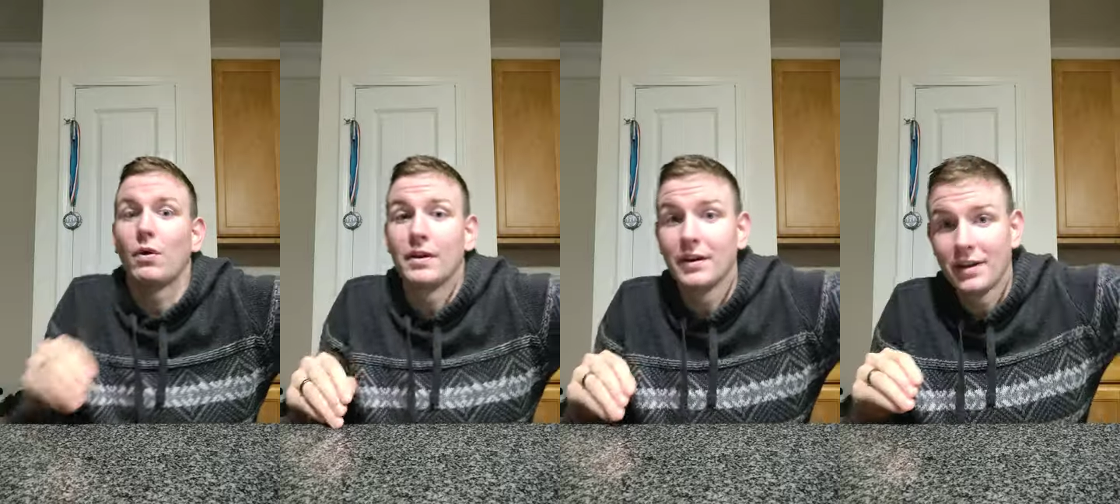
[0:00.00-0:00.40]

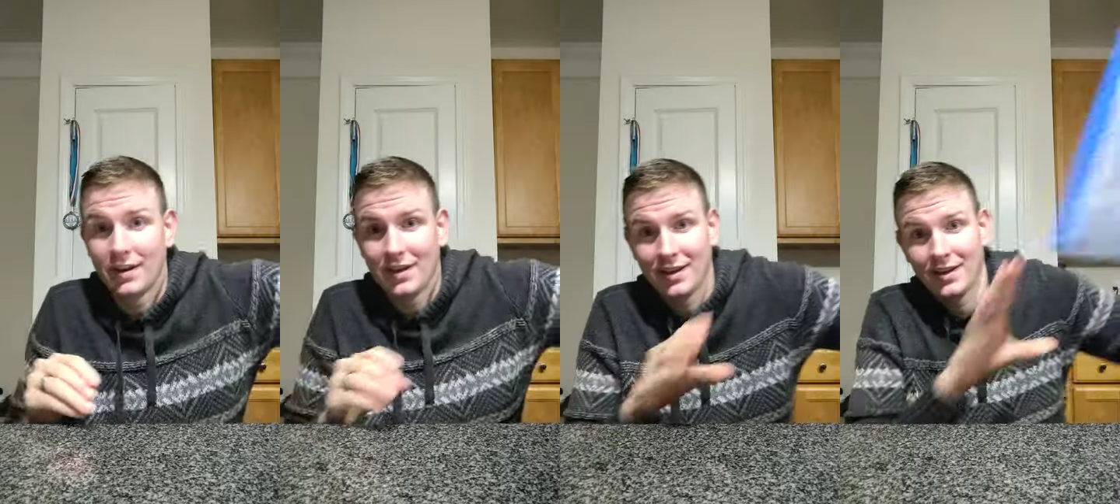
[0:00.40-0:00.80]
one,
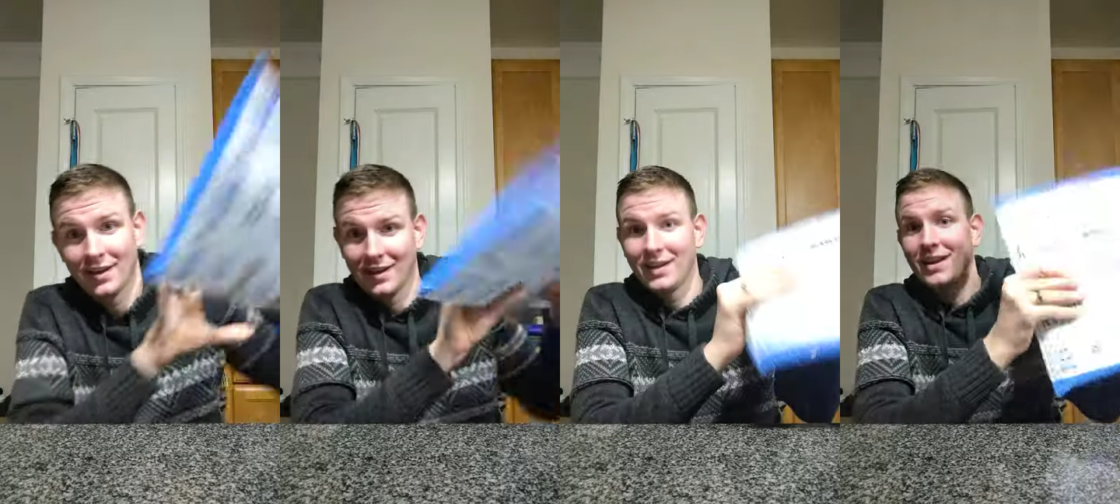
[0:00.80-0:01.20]

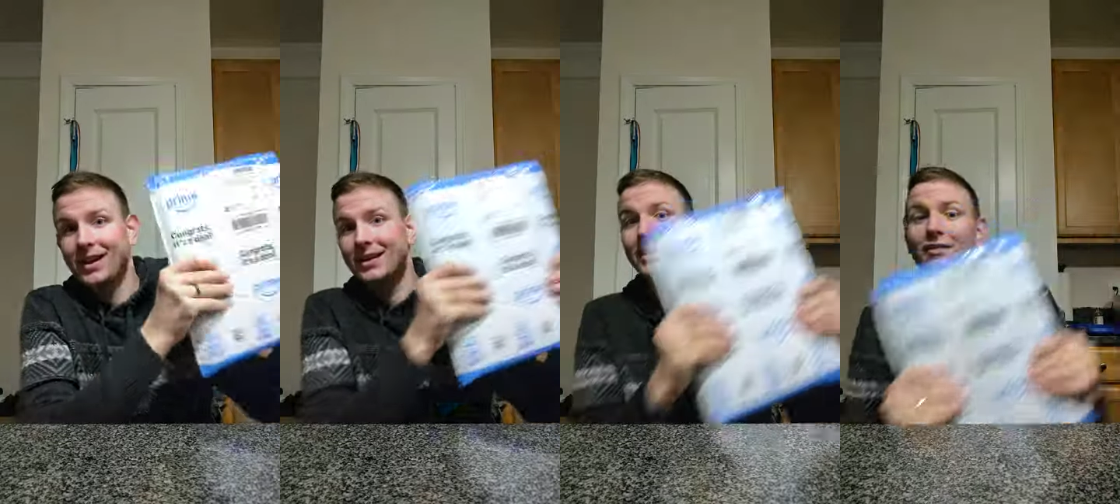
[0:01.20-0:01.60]

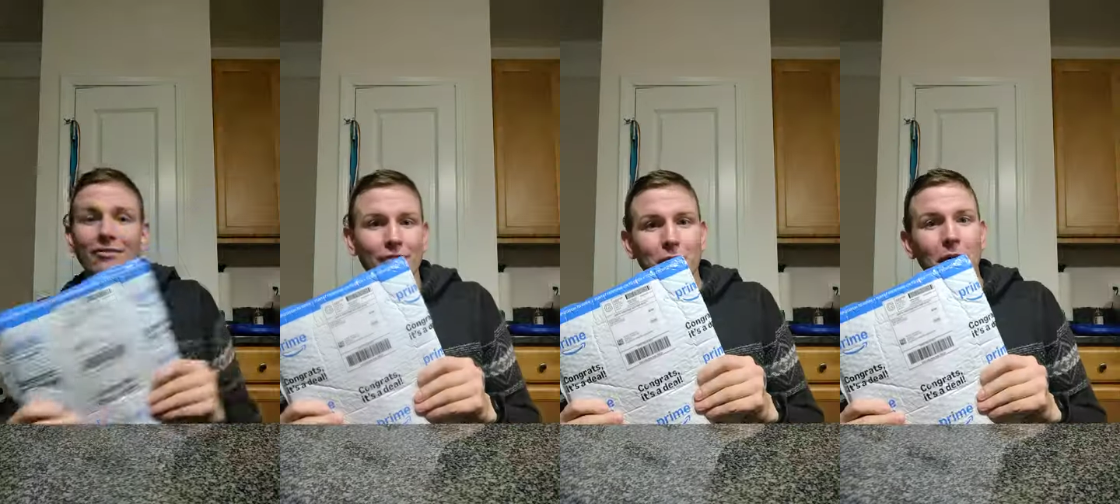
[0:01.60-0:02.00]
I didn't
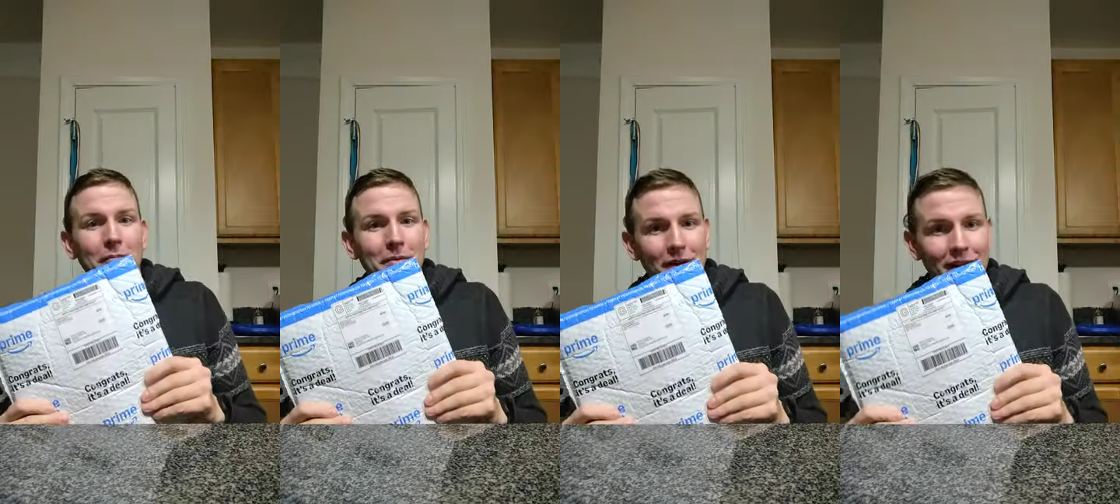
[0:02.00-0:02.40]
film
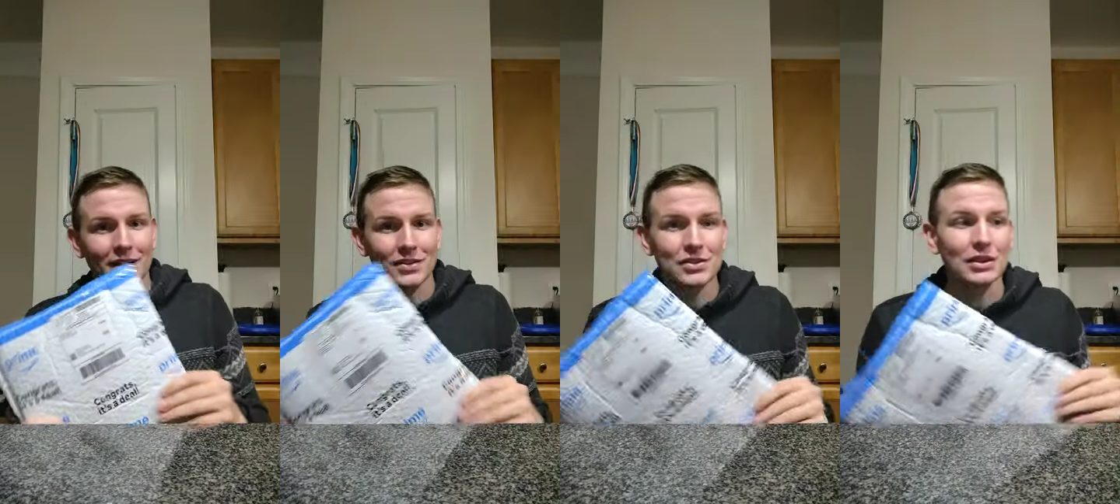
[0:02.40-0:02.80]
opening
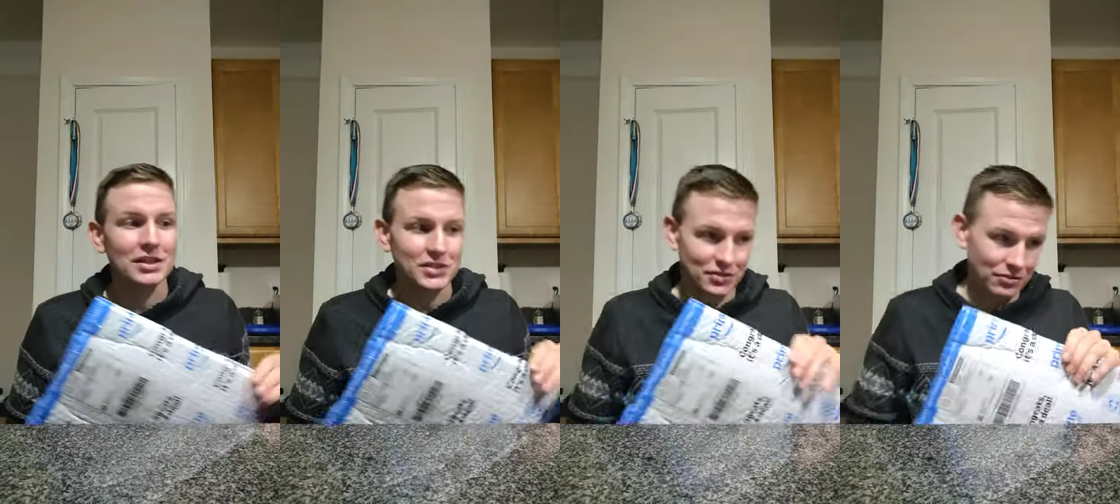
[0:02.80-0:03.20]
yet, so
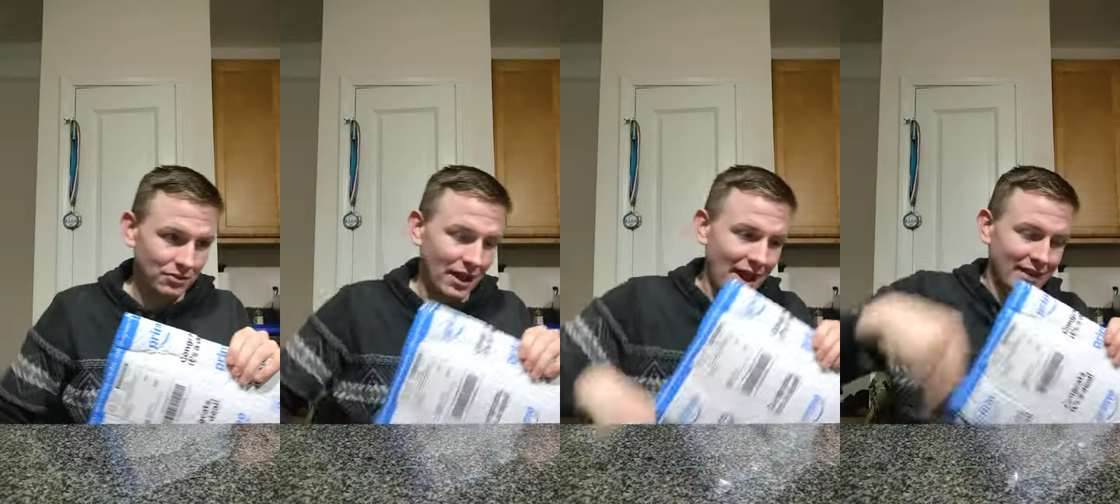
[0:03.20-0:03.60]
let's do
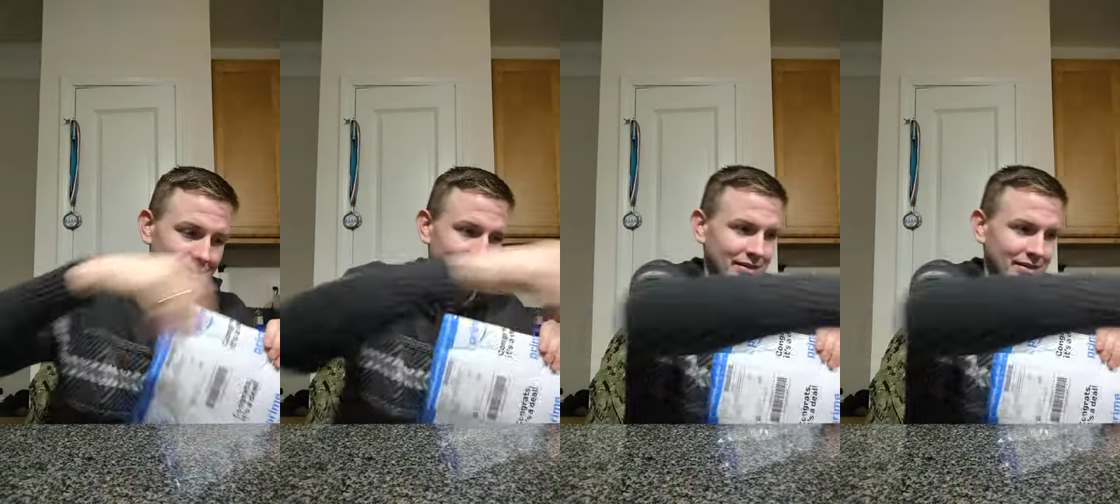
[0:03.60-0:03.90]
that.